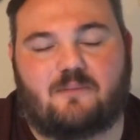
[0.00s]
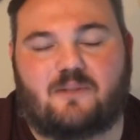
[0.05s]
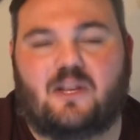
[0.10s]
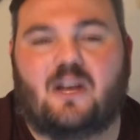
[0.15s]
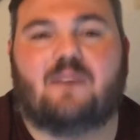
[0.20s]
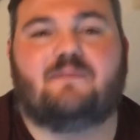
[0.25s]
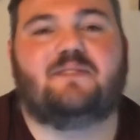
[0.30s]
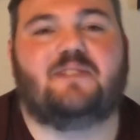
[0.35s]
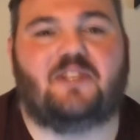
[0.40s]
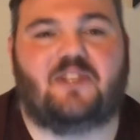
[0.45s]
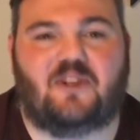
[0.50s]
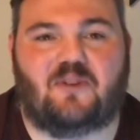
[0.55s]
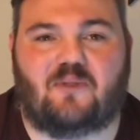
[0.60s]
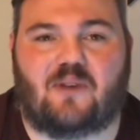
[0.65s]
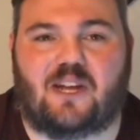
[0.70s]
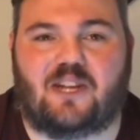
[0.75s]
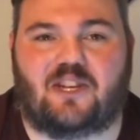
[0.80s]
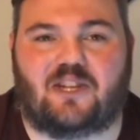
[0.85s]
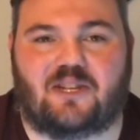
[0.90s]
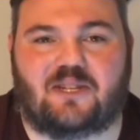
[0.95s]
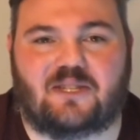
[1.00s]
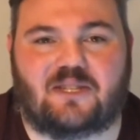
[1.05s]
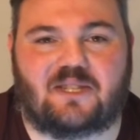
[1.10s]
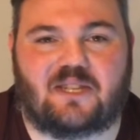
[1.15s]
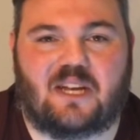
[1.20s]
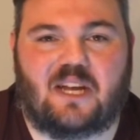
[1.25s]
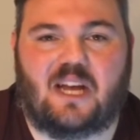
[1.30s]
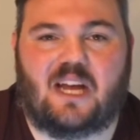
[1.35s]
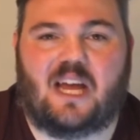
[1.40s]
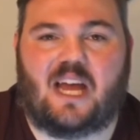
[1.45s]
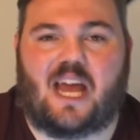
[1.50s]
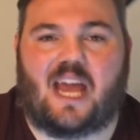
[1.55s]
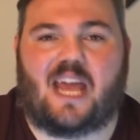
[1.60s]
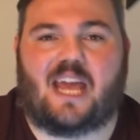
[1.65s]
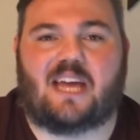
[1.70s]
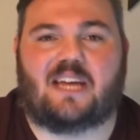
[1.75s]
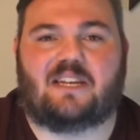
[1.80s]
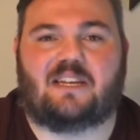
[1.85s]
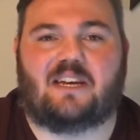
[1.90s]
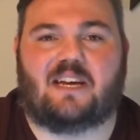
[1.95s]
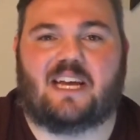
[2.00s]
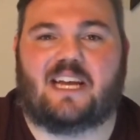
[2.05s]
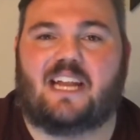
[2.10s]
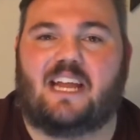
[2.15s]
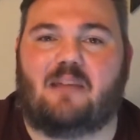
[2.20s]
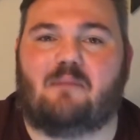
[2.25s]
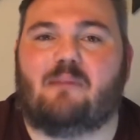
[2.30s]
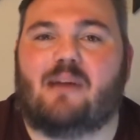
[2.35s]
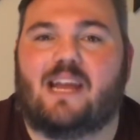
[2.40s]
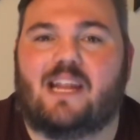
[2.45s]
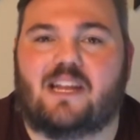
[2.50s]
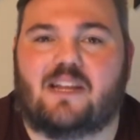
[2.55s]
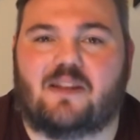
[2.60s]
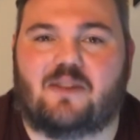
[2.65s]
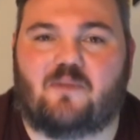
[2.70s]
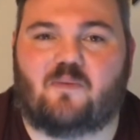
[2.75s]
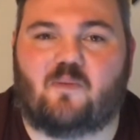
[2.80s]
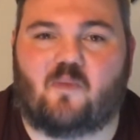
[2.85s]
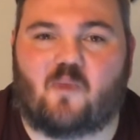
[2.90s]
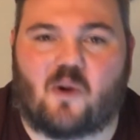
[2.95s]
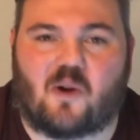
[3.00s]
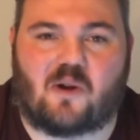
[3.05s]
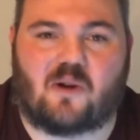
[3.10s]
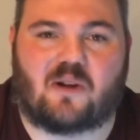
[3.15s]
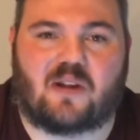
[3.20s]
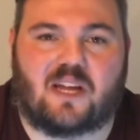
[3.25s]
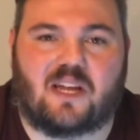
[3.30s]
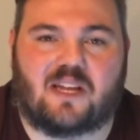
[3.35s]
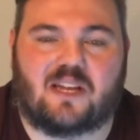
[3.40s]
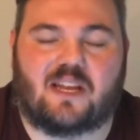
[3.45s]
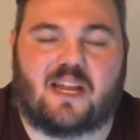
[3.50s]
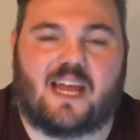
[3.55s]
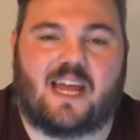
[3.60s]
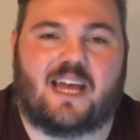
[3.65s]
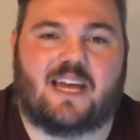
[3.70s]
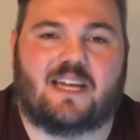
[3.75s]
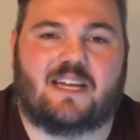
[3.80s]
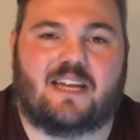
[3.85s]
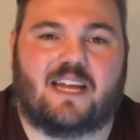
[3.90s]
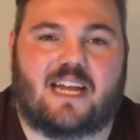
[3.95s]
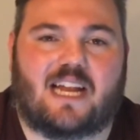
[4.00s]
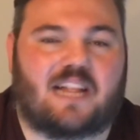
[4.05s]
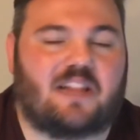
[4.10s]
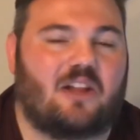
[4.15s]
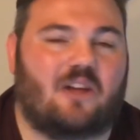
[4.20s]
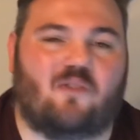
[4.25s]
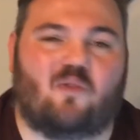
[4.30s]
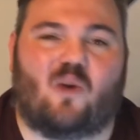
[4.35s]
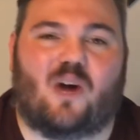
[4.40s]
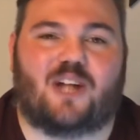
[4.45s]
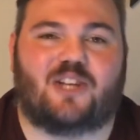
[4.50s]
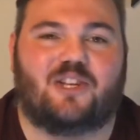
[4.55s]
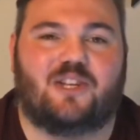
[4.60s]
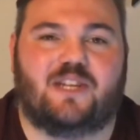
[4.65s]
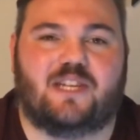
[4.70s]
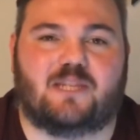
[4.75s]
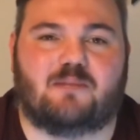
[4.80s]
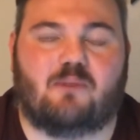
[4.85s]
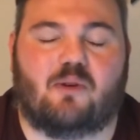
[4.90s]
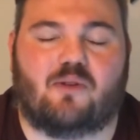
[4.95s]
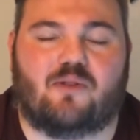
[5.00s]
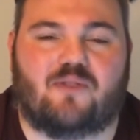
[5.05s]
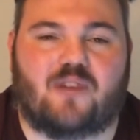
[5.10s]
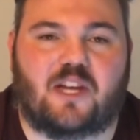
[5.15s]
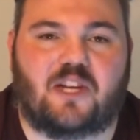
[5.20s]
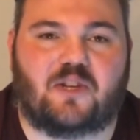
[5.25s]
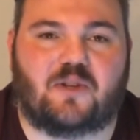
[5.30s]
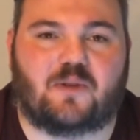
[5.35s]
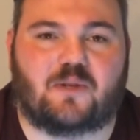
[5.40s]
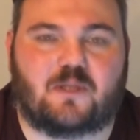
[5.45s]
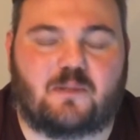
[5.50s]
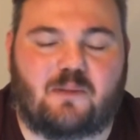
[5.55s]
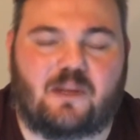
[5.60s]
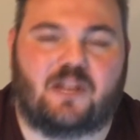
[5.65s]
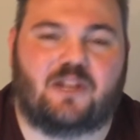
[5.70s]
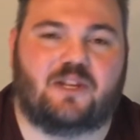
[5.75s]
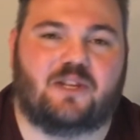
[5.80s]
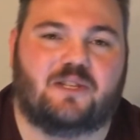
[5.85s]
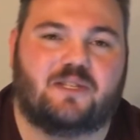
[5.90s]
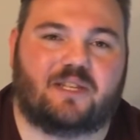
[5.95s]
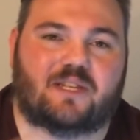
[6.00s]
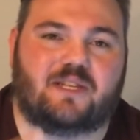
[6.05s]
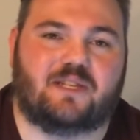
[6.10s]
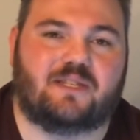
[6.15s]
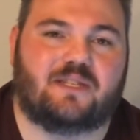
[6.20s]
tough situations, and he made it work. And I love watching his motivational speeches and